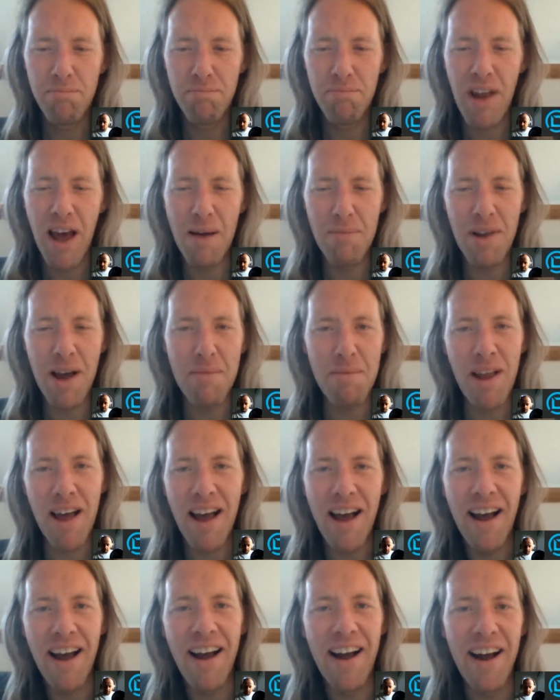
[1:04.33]
Blah blah
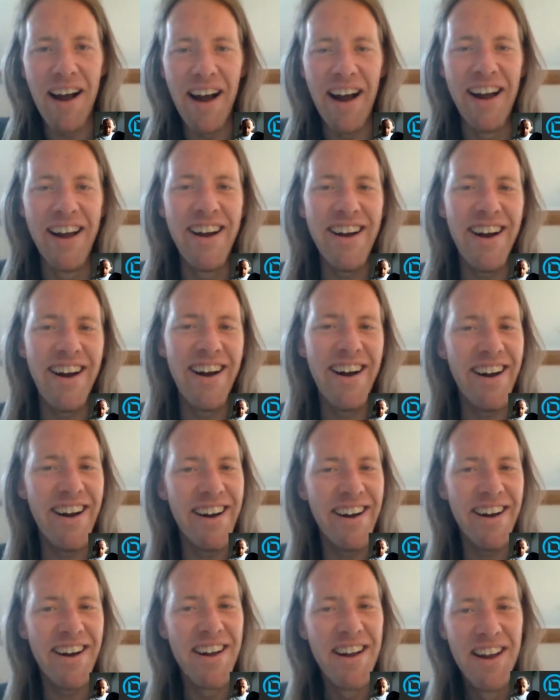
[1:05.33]

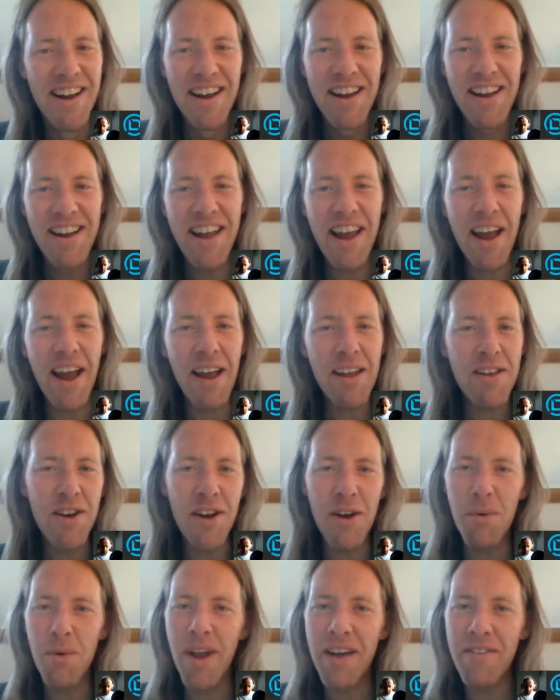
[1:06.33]
blah. Yeah, you
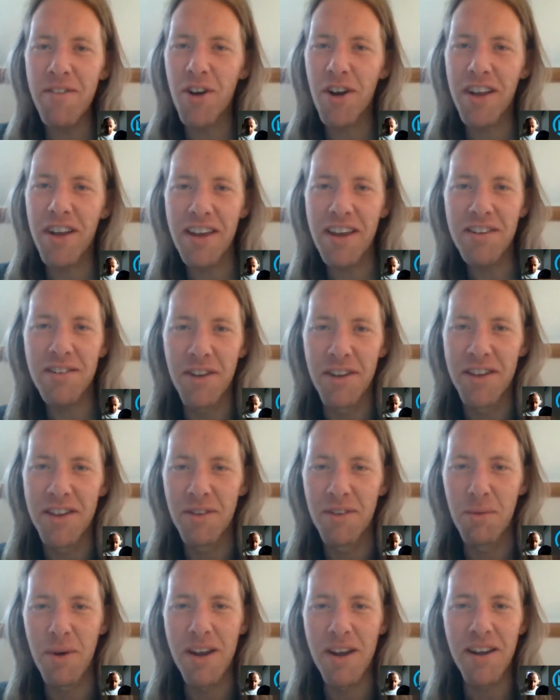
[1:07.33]
know, we haven't got a guest on
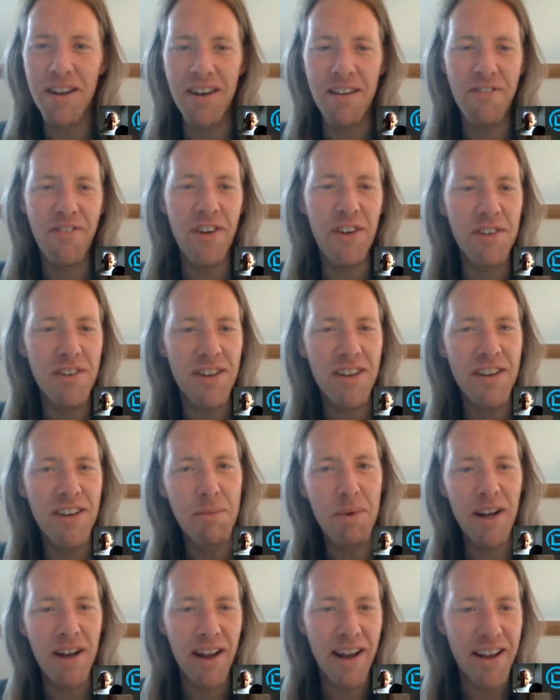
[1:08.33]
this week. It feels a little
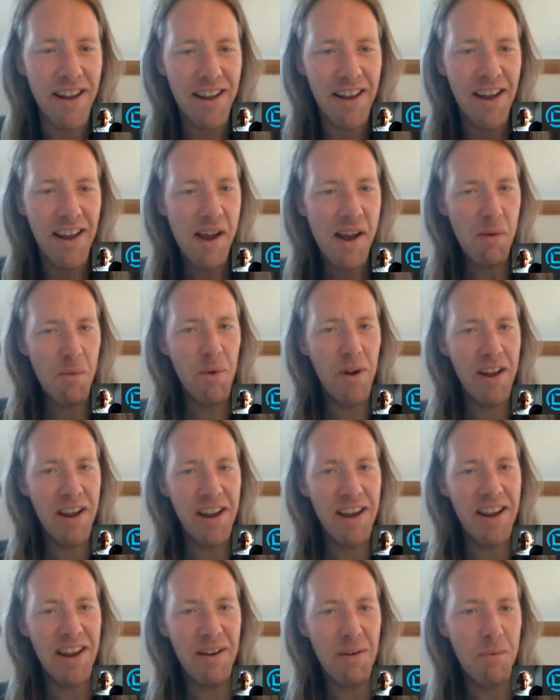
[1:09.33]
bit like
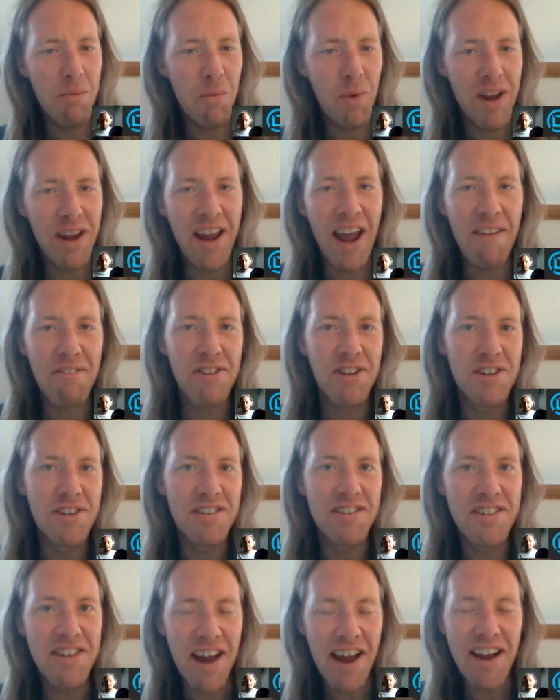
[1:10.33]
we have to
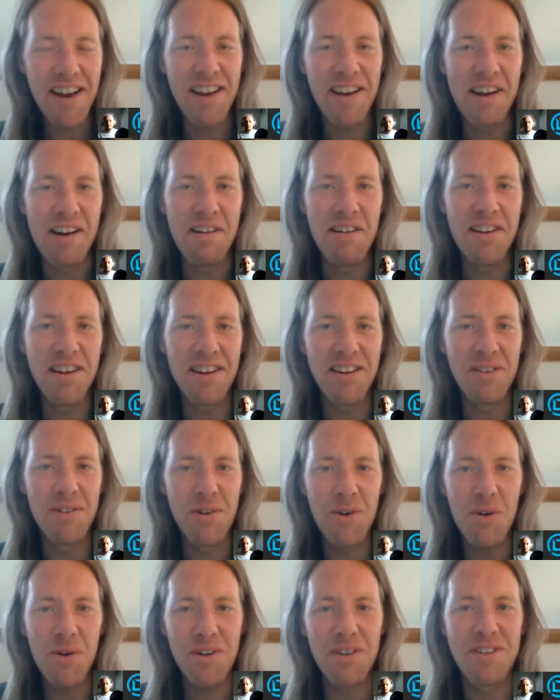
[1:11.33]
just chat now and
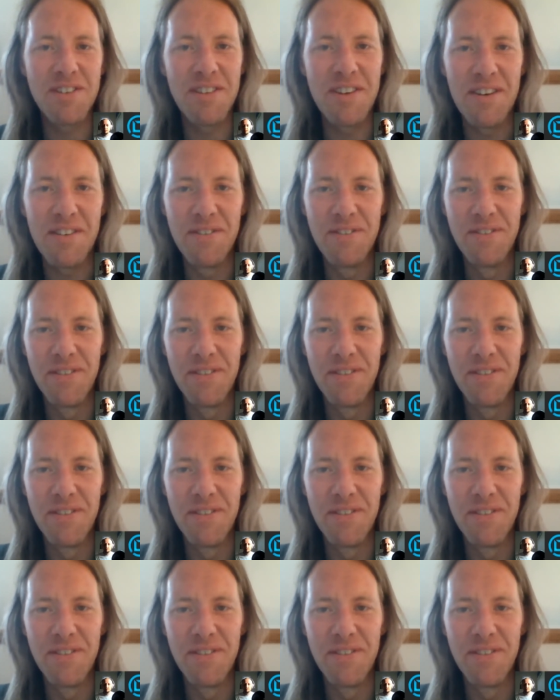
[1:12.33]
talk stuff.